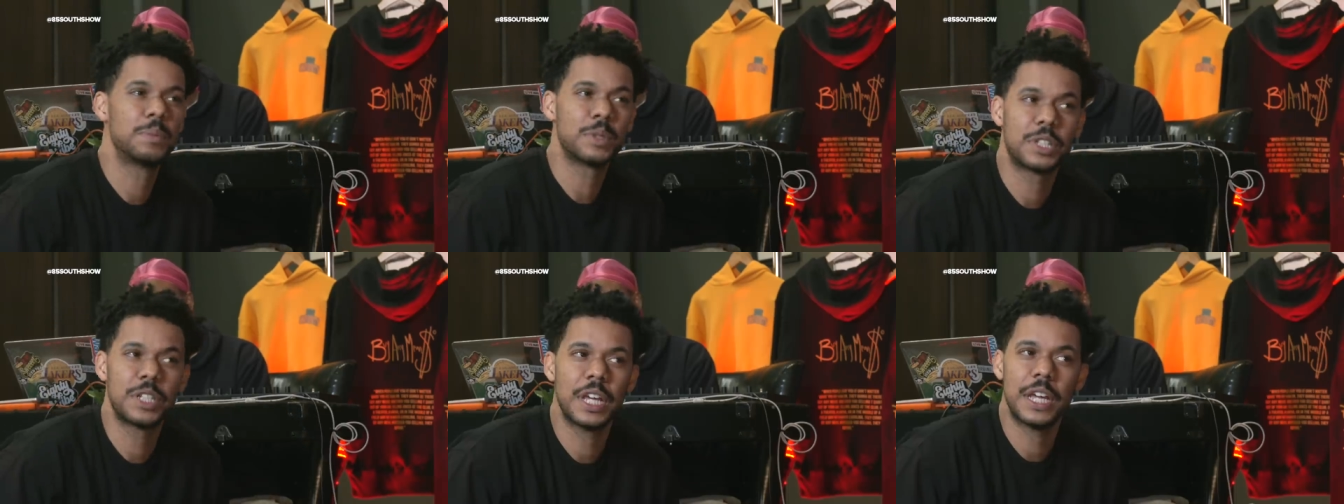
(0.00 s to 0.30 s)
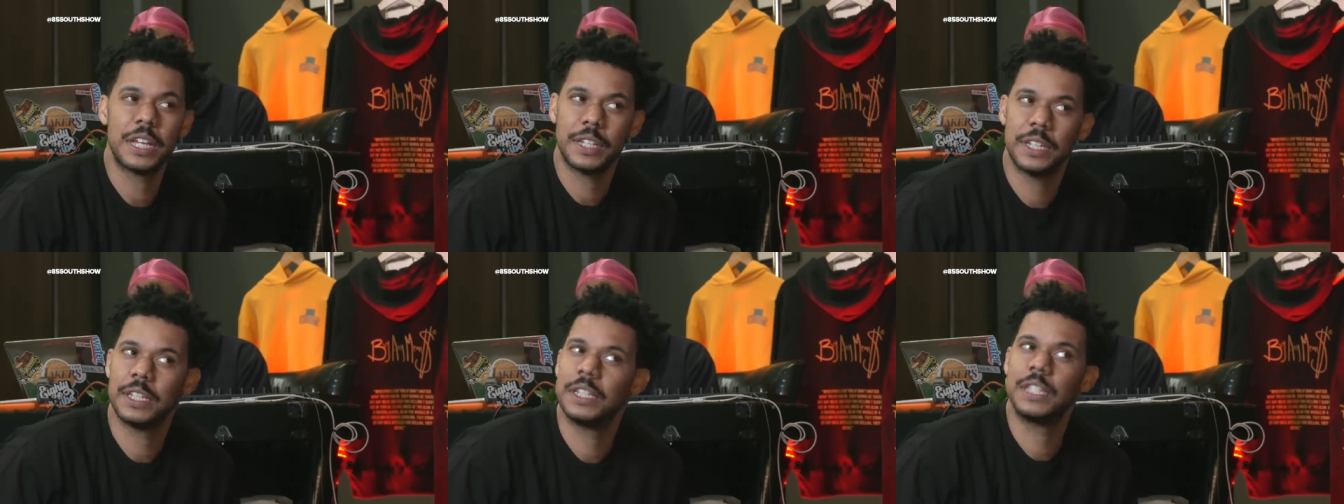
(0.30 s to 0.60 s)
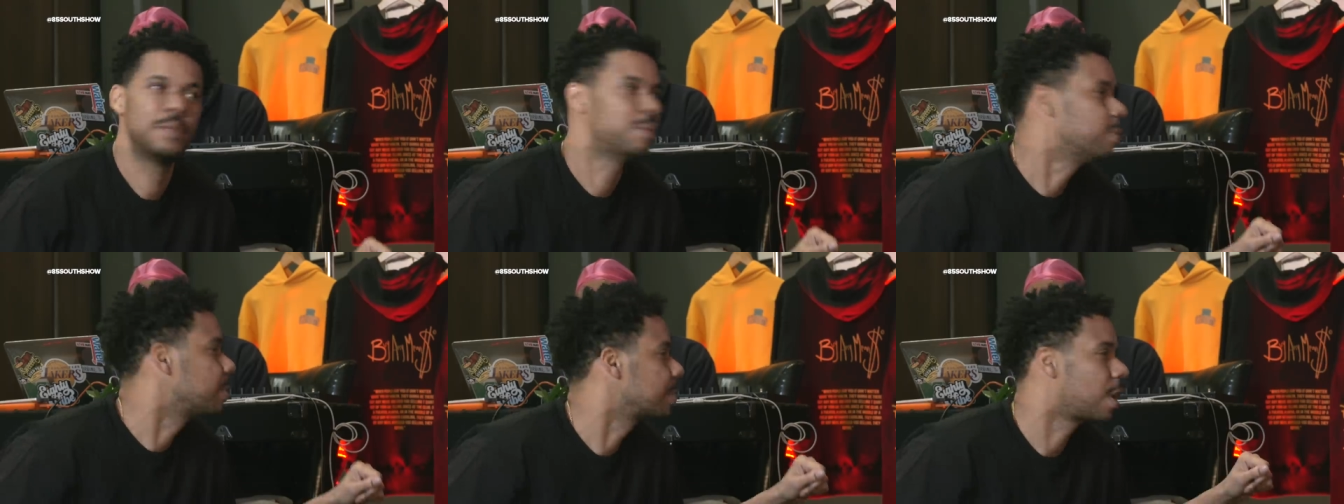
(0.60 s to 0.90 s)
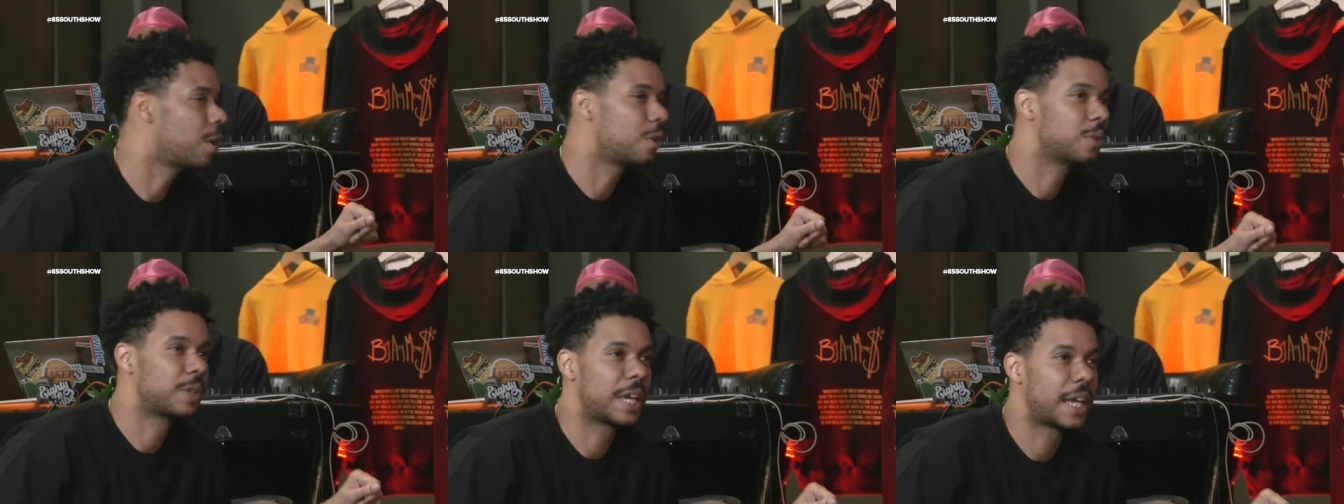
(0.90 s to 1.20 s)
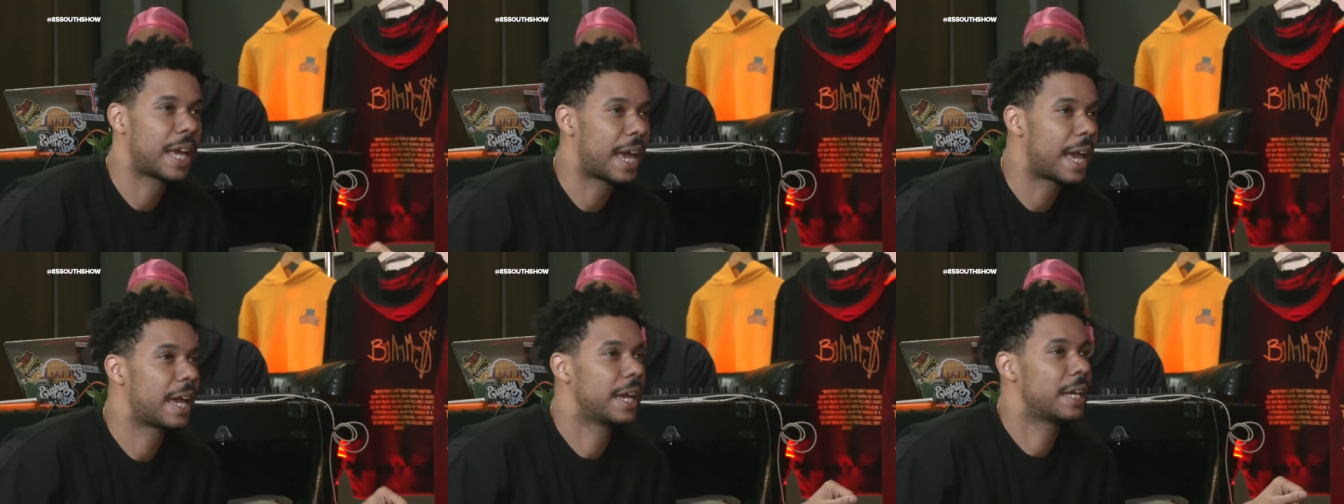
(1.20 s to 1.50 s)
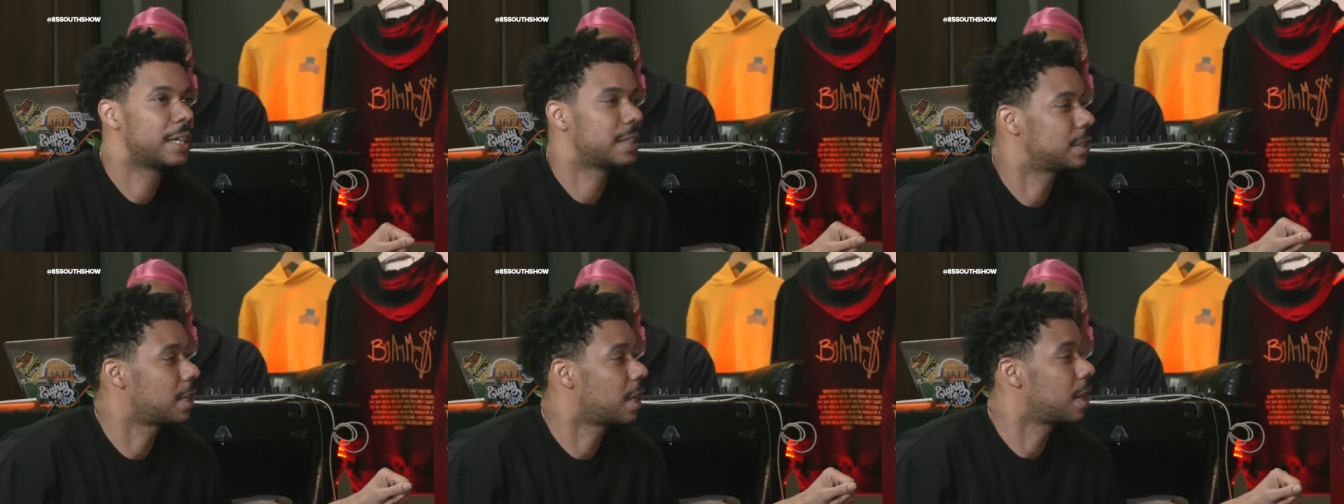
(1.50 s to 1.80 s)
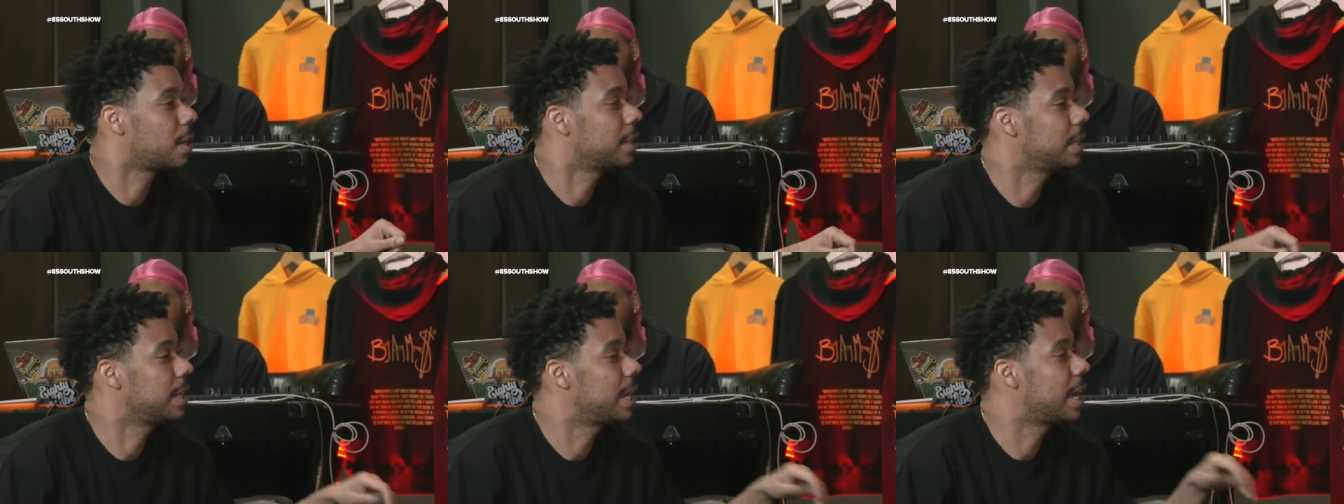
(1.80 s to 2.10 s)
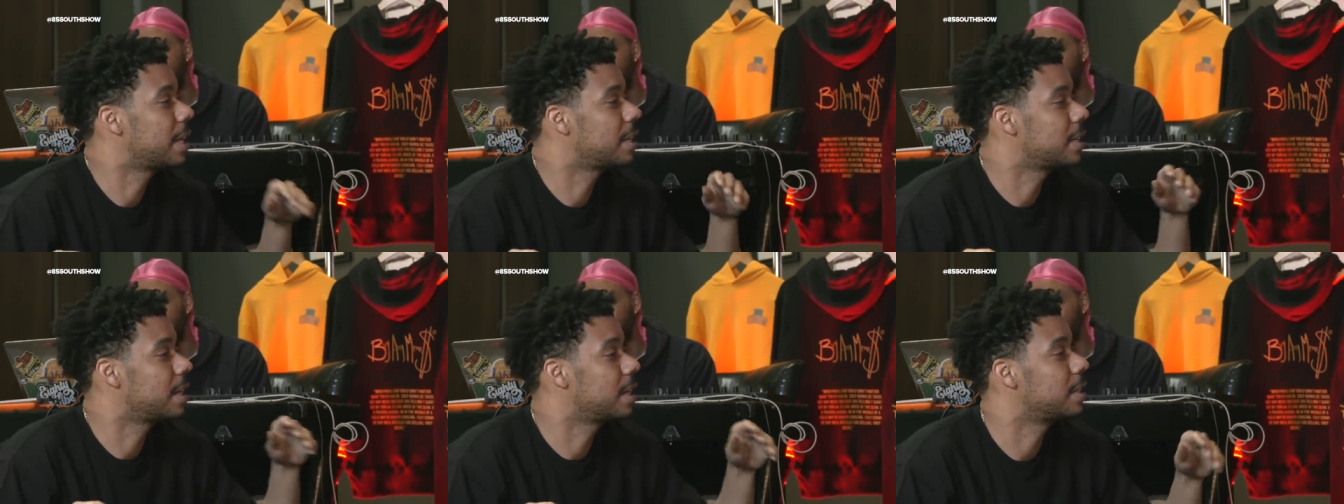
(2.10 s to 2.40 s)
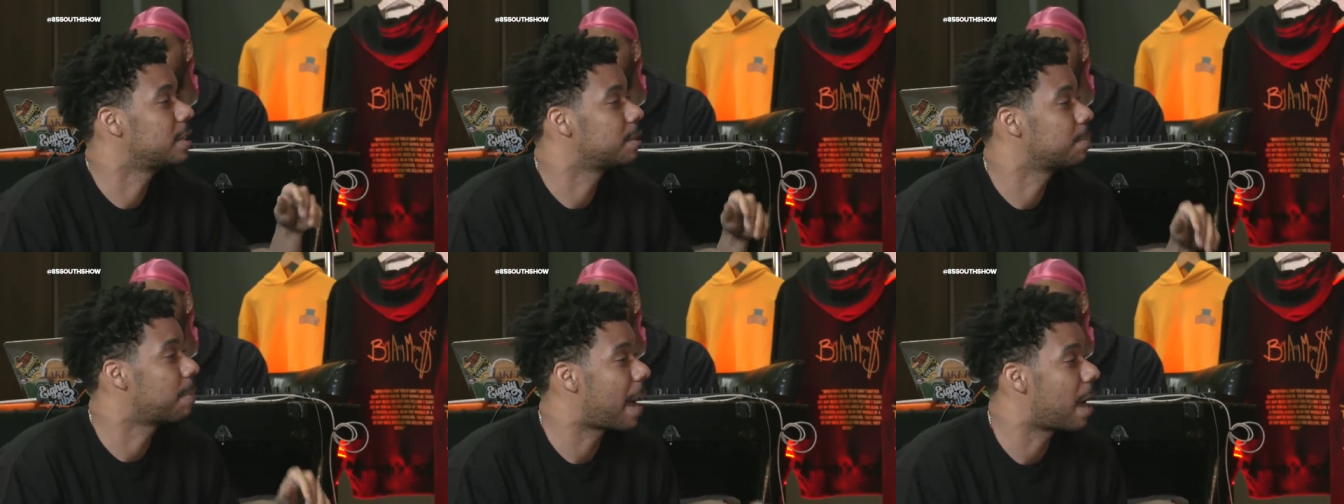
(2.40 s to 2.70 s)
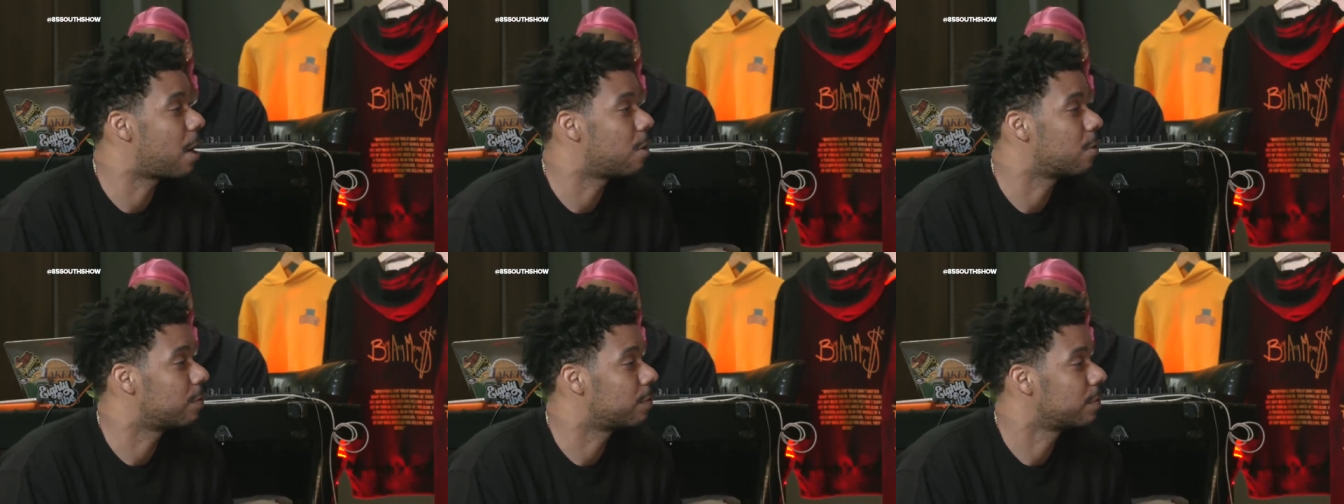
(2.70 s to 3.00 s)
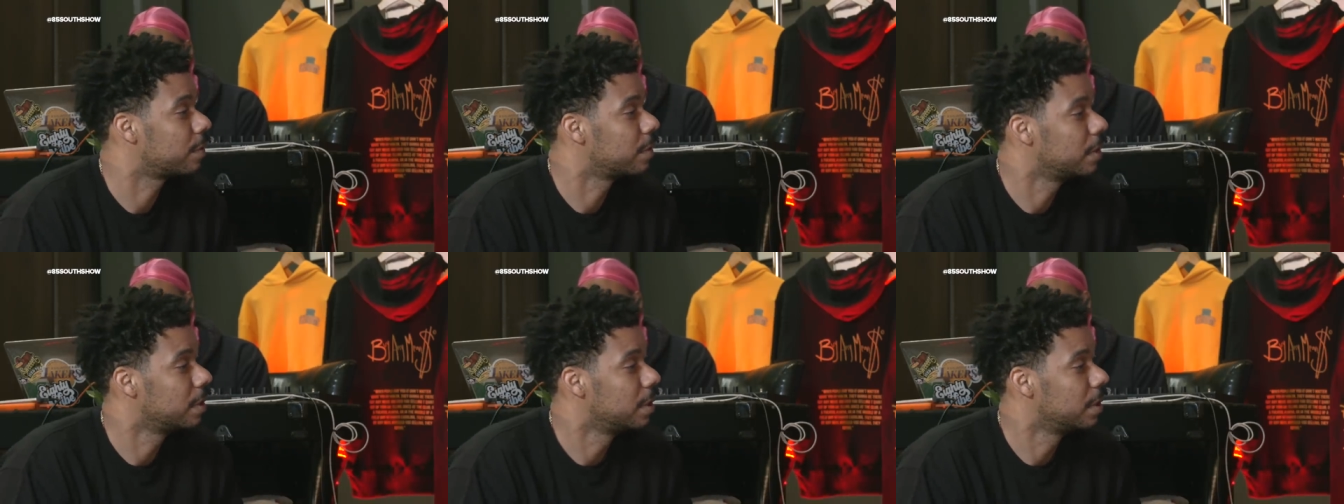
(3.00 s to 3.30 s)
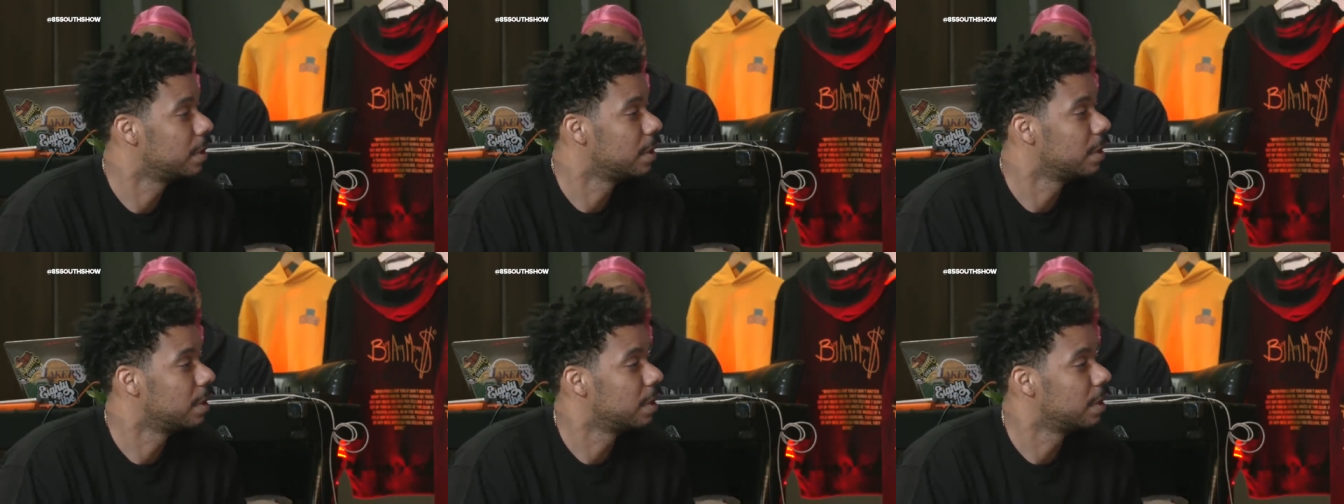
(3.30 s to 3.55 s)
the machete and he was on their ass, dog. He had okay. it in his mouth. So the